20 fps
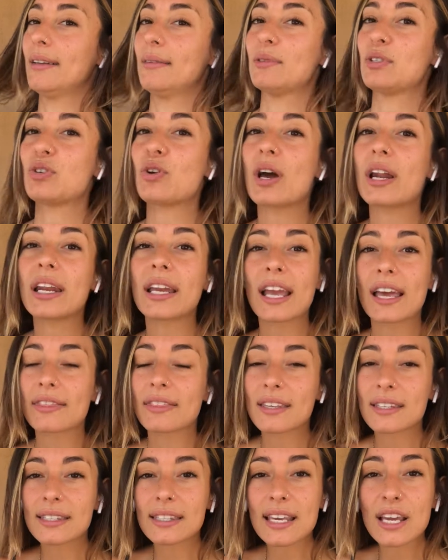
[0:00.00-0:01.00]
trying to get
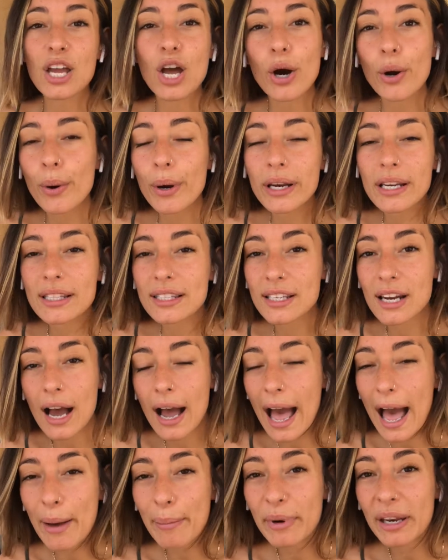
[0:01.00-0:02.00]
this thing going, it's not
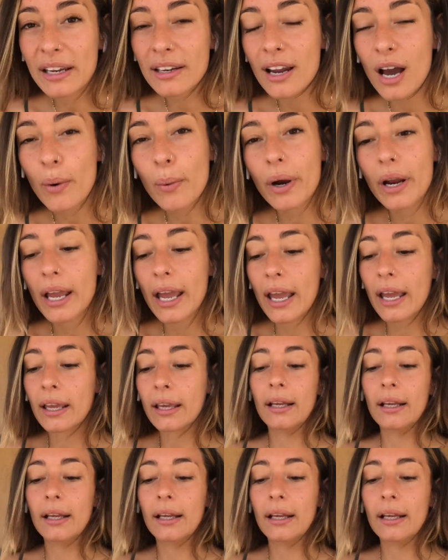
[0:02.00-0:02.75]
happening, not working.